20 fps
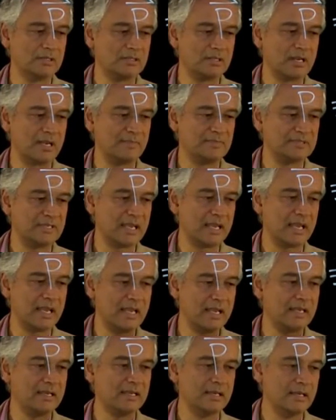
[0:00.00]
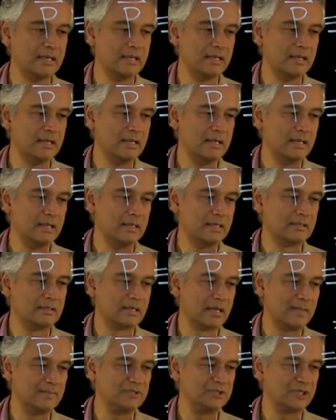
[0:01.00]
times a
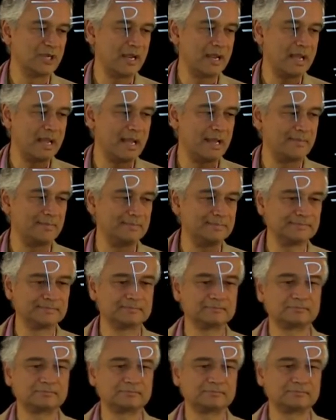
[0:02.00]
times j hat.